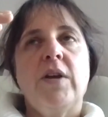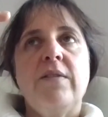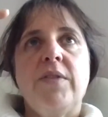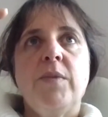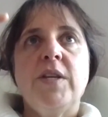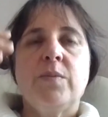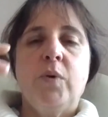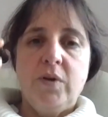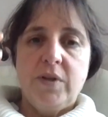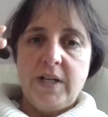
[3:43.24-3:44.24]
give them the
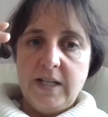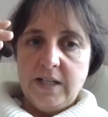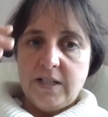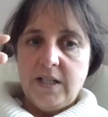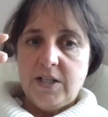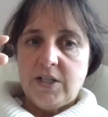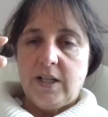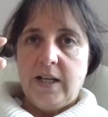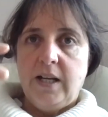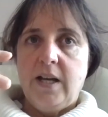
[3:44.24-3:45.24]
support they need
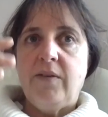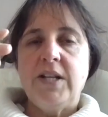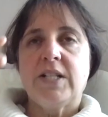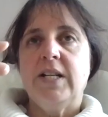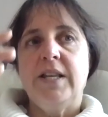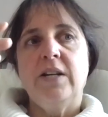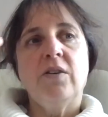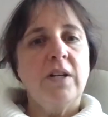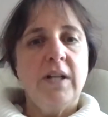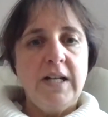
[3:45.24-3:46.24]
initially, eventually they're
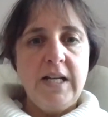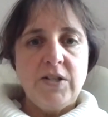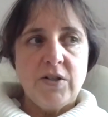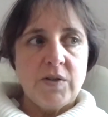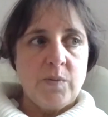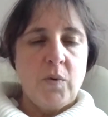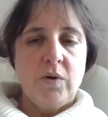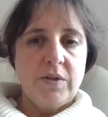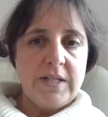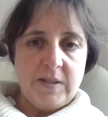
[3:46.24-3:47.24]
not going to need your
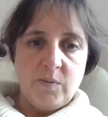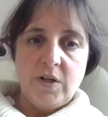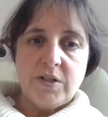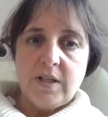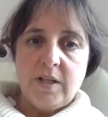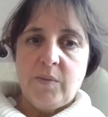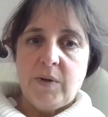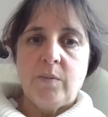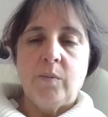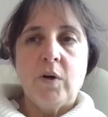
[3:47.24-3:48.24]
support as much and they'll
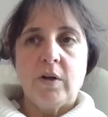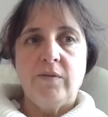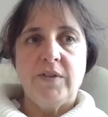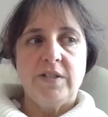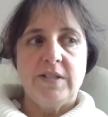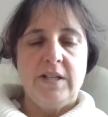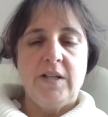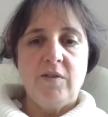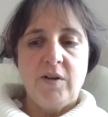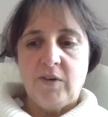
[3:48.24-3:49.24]
become more confident in
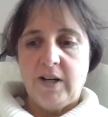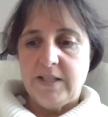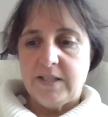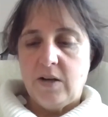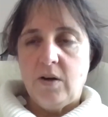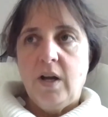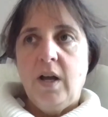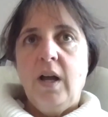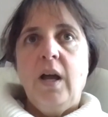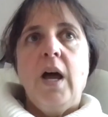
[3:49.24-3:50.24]
their own right. So
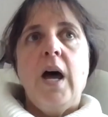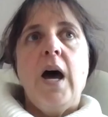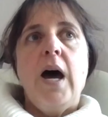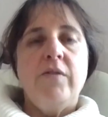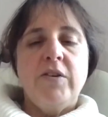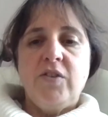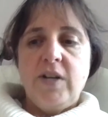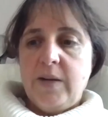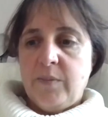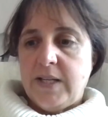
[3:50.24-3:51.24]
have a
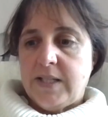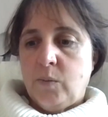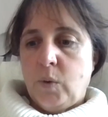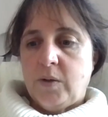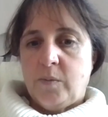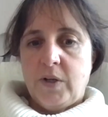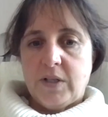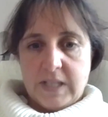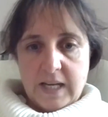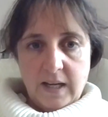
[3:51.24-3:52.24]
truly amazing World
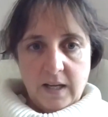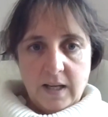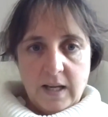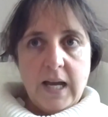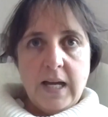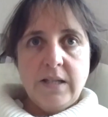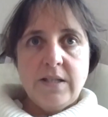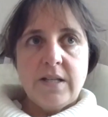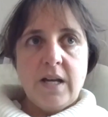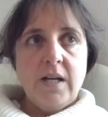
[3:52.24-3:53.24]
Book Day.
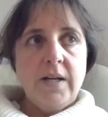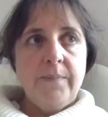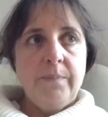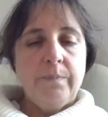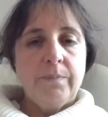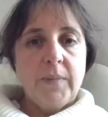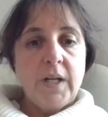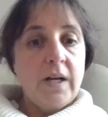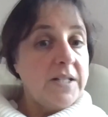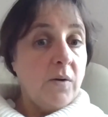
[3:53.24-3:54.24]
And
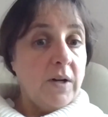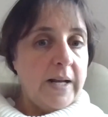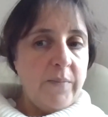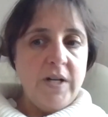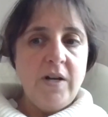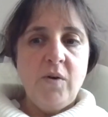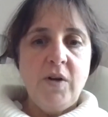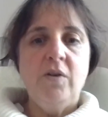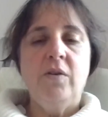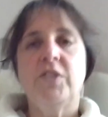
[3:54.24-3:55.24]
I tell you what, let me know what
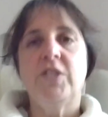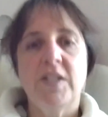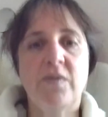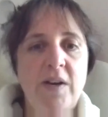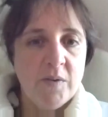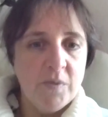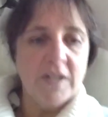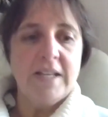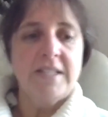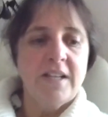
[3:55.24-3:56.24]
your child's favourite
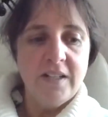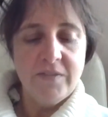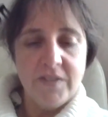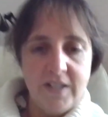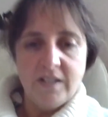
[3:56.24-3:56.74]
book is. I'd love